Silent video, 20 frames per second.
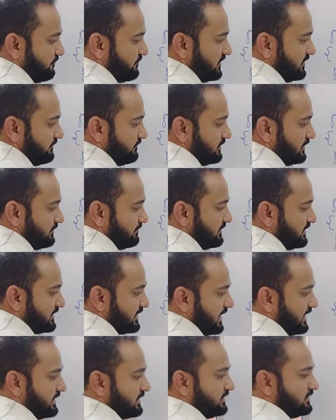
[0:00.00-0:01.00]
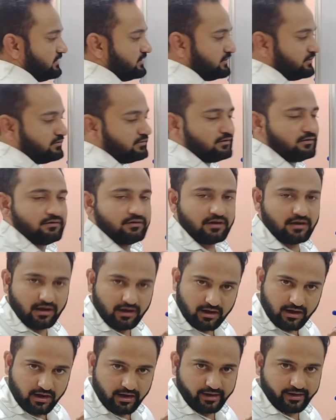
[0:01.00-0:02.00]
we will be writing here
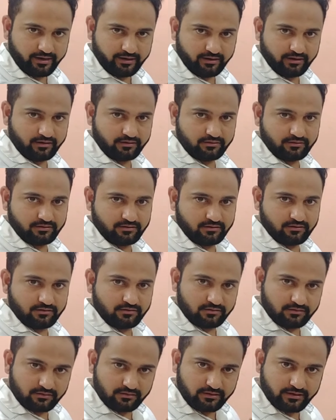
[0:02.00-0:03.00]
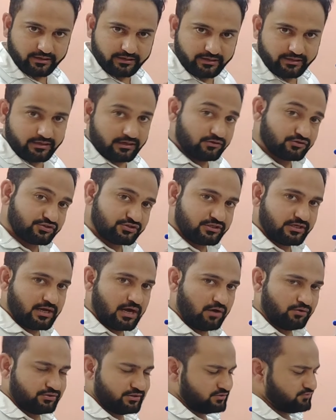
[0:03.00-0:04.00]
I. Getting? Now see
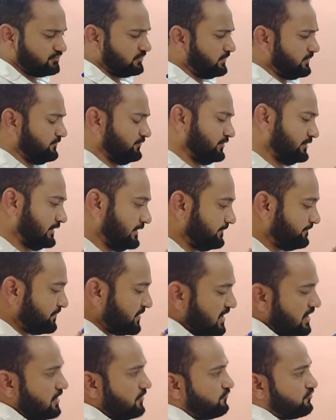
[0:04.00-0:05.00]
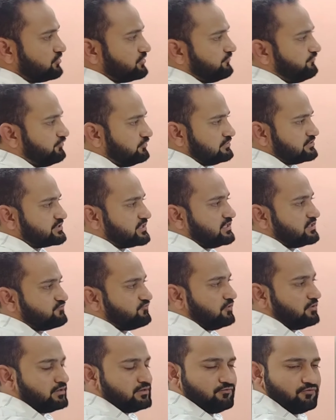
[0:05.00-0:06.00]
how things will be working. For the first case,
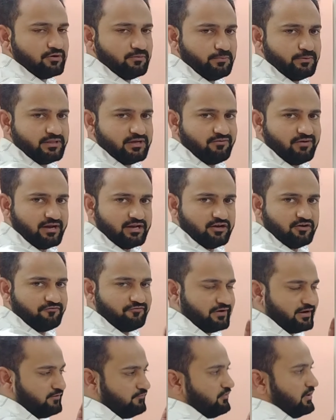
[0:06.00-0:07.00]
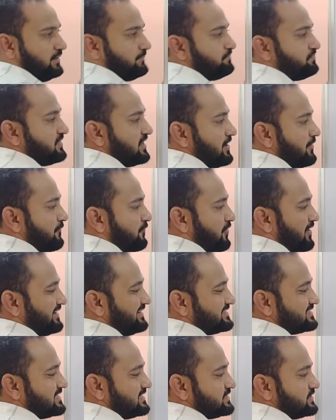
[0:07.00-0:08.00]
what will be the value of I? 1.
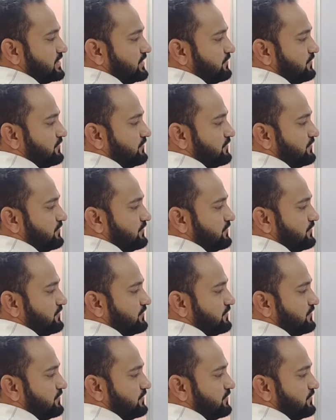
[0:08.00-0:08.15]
1 is less